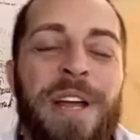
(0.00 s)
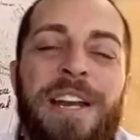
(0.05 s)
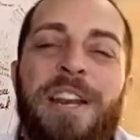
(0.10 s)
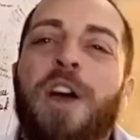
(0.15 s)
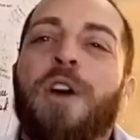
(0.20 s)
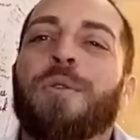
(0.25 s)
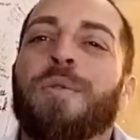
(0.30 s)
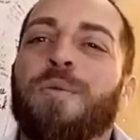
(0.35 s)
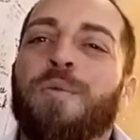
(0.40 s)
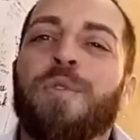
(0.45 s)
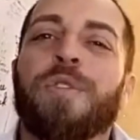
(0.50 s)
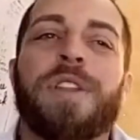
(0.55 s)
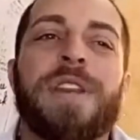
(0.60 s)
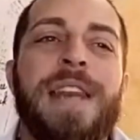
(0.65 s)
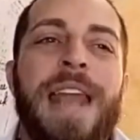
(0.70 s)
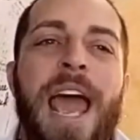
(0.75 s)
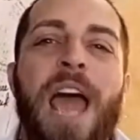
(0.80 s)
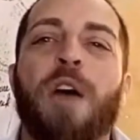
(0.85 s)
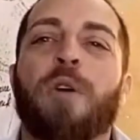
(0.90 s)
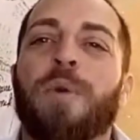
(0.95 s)
But no,
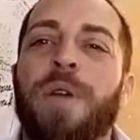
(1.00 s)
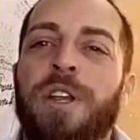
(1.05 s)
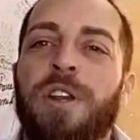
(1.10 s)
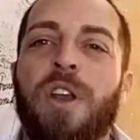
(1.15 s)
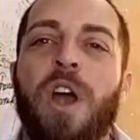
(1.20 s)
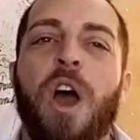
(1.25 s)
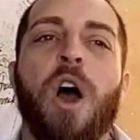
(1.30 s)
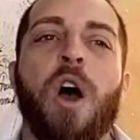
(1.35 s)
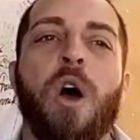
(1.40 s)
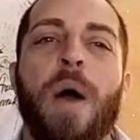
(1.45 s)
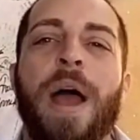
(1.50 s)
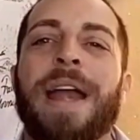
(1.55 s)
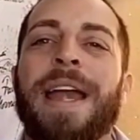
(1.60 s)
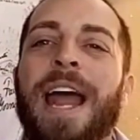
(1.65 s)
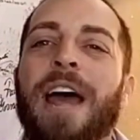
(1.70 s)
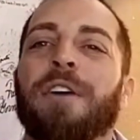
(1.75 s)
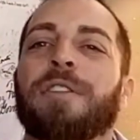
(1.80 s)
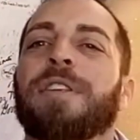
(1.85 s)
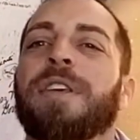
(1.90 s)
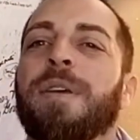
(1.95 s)
now we know,
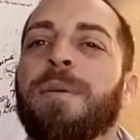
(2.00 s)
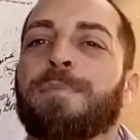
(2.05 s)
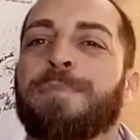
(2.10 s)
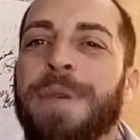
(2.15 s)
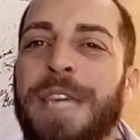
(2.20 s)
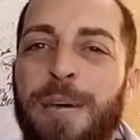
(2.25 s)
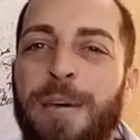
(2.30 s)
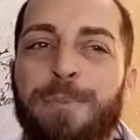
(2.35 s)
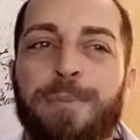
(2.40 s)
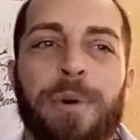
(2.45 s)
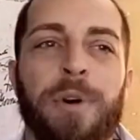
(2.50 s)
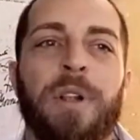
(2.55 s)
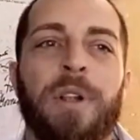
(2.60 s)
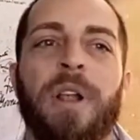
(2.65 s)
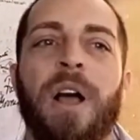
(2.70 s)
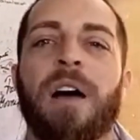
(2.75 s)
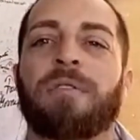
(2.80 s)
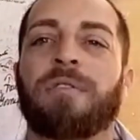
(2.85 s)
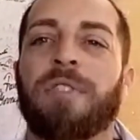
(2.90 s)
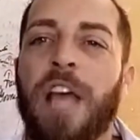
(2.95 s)
and now the
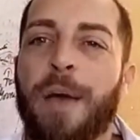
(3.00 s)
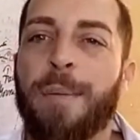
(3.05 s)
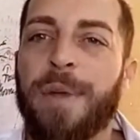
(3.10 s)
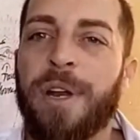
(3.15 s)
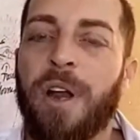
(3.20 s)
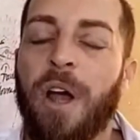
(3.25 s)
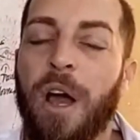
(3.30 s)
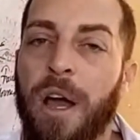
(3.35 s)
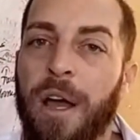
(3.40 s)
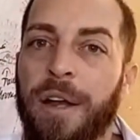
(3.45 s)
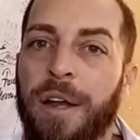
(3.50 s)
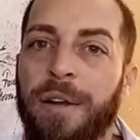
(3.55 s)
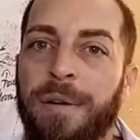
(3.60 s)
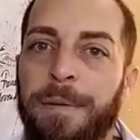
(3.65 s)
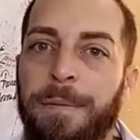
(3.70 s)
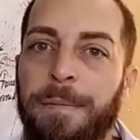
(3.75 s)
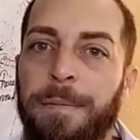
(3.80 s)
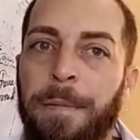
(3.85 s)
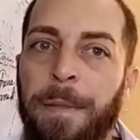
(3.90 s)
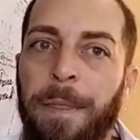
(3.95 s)
people of
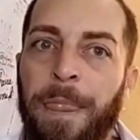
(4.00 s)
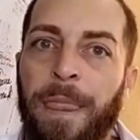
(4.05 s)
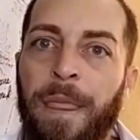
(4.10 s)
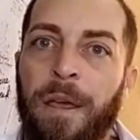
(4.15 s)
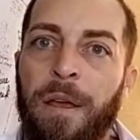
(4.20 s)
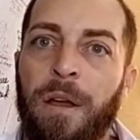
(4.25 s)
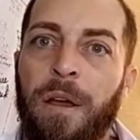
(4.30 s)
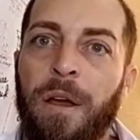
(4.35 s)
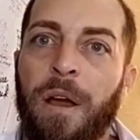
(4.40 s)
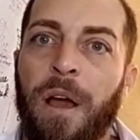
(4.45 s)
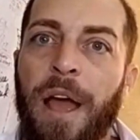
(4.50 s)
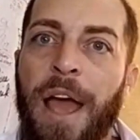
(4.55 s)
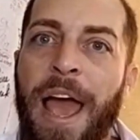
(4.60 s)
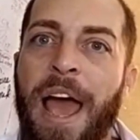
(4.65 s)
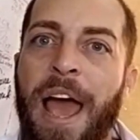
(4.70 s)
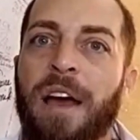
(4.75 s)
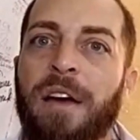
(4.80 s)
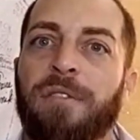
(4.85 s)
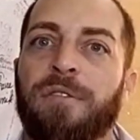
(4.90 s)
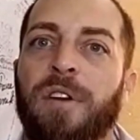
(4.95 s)
Lebanon
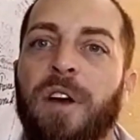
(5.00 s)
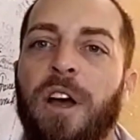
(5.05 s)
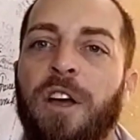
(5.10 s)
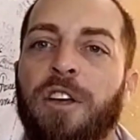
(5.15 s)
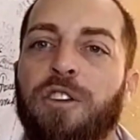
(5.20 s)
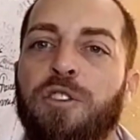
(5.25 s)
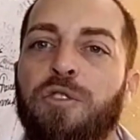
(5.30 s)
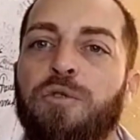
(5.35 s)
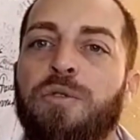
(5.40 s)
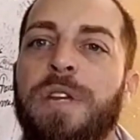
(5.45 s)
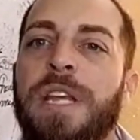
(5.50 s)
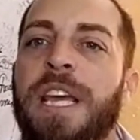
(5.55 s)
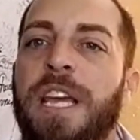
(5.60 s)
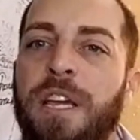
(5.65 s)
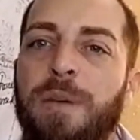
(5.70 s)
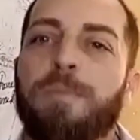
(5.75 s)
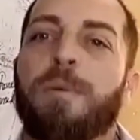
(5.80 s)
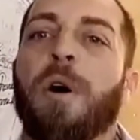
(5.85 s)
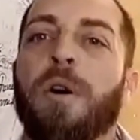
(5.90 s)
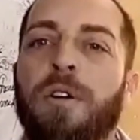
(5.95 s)
have a
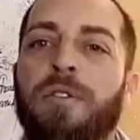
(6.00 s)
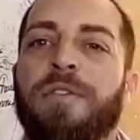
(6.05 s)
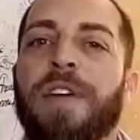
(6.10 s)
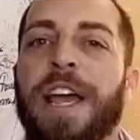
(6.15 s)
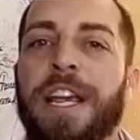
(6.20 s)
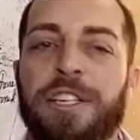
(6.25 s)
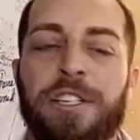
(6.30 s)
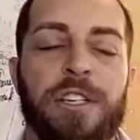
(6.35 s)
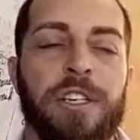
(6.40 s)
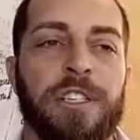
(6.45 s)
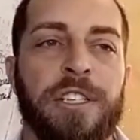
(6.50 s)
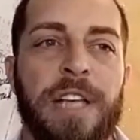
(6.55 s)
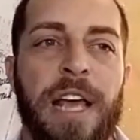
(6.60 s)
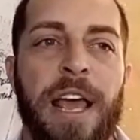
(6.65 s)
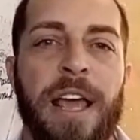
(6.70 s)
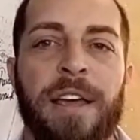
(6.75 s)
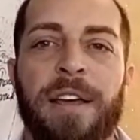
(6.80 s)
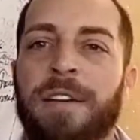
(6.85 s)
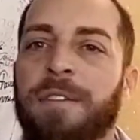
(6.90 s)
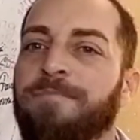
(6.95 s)
unique motivation to
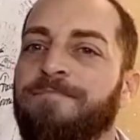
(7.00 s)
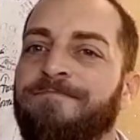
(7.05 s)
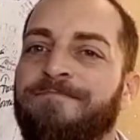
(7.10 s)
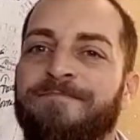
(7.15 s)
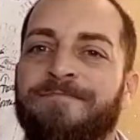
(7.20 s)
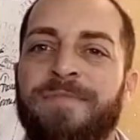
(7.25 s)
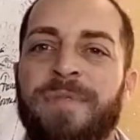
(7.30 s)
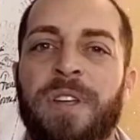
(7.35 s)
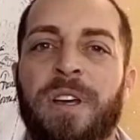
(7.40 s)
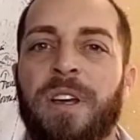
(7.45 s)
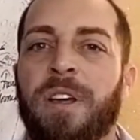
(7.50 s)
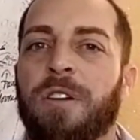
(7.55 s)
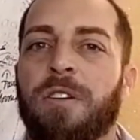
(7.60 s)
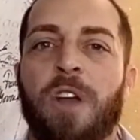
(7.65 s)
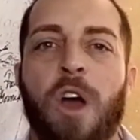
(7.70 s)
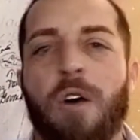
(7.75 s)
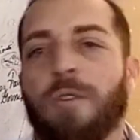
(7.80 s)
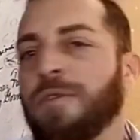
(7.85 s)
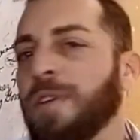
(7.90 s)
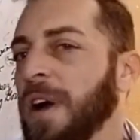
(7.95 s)
say, mm,
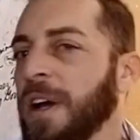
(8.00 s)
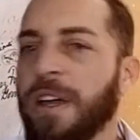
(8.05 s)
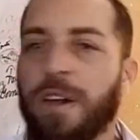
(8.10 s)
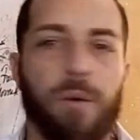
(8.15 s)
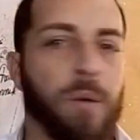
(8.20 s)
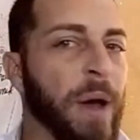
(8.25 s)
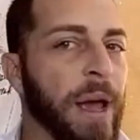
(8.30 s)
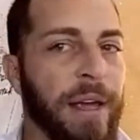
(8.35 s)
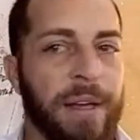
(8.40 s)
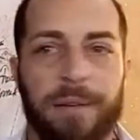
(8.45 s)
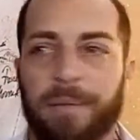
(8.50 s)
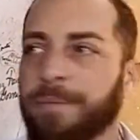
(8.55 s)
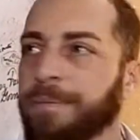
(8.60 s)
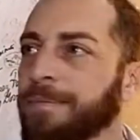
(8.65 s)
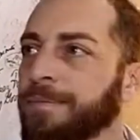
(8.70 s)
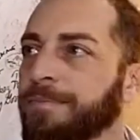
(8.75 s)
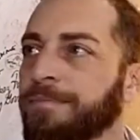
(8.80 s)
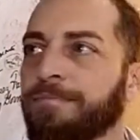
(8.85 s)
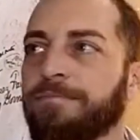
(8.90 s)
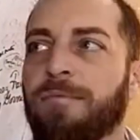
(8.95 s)
no fucking way,
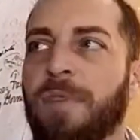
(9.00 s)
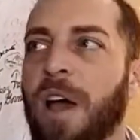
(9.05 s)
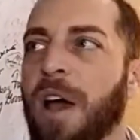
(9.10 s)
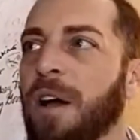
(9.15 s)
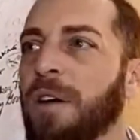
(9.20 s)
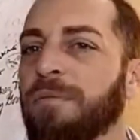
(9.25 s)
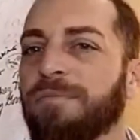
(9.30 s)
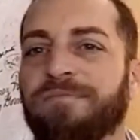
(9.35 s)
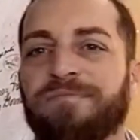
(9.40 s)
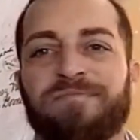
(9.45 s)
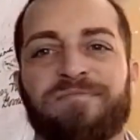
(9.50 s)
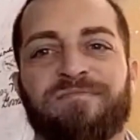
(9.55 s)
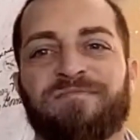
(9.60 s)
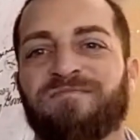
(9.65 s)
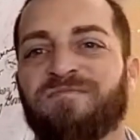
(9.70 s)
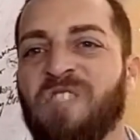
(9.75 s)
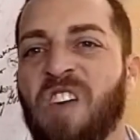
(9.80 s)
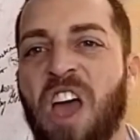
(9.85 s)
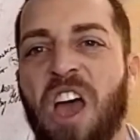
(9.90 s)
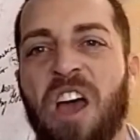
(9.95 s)
no,
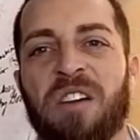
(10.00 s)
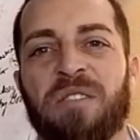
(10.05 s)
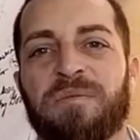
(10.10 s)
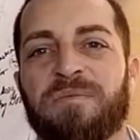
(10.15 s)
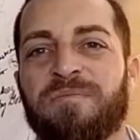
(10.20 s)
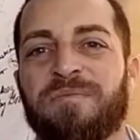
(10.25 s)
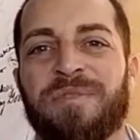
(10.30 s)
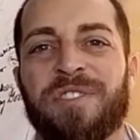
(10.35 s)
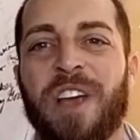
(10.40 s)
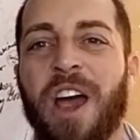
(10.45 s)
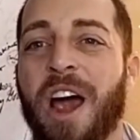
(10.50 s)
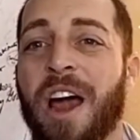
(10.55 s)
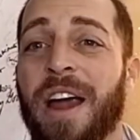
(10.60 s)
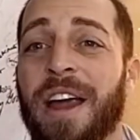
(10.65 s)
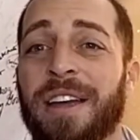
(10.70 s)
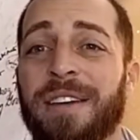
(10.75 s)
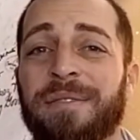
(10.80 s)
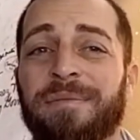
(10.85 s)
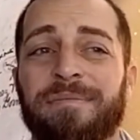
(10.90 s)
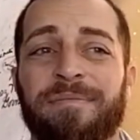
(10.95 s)
no,
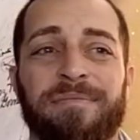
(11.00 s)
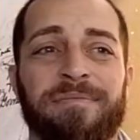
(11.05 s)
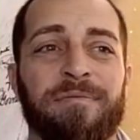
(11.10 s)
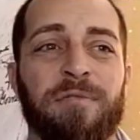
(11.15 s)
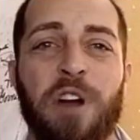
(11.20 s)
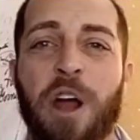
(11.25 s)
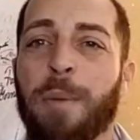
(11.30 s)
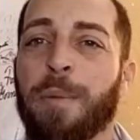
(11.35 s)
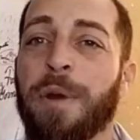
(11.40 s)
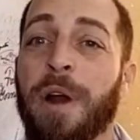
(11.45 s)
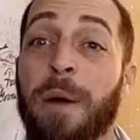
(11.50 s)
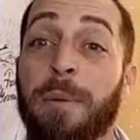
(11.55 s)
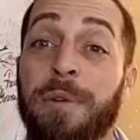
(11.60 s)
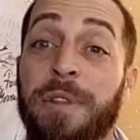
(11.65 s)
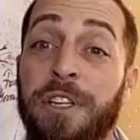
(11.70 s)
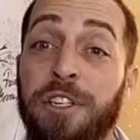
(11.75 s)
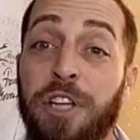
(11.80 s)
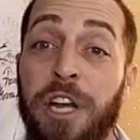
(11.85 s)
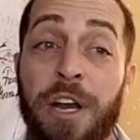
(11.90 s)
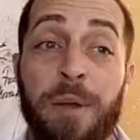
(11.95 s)
sorry, we're not putting
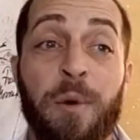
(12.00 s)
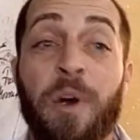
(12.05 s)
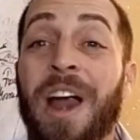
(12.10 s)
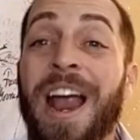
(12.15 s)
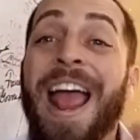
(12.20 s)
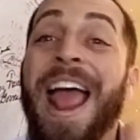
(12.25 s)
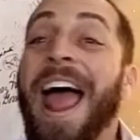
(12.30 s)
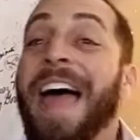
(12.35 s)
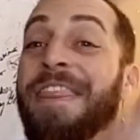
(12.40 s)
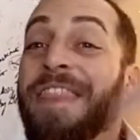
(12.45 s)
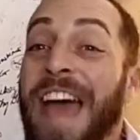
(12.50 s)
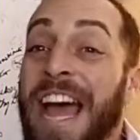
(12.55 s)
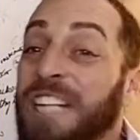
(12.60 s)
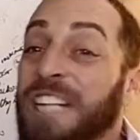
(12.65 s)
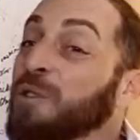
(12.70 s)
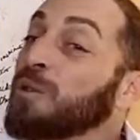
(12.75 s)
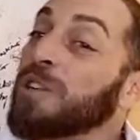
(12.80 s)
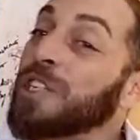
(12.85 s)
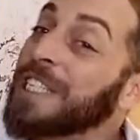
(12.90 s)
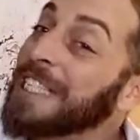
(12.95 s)
up with this shit anymore, and
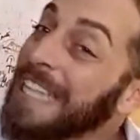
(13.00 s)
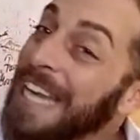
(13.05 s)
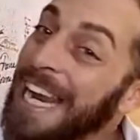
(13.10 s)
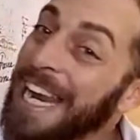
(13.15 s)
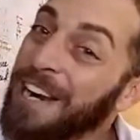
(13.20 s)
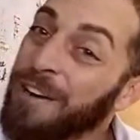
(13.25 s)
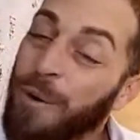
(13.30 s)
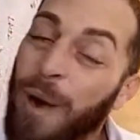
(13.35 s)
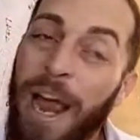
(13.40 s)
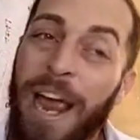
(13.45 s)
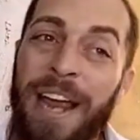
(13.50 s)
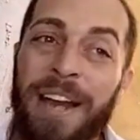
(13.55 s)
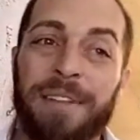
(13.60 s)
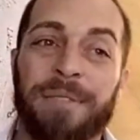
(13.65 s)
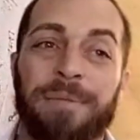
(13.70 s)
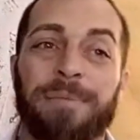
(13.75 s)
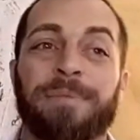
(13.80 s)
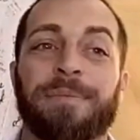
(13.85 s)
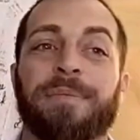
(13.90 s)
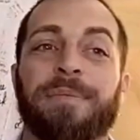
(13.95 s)
that's what we're seeing,
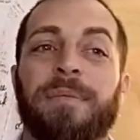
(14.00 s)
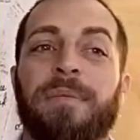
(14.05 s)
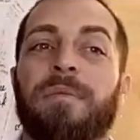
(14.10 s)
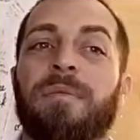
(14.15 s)
right?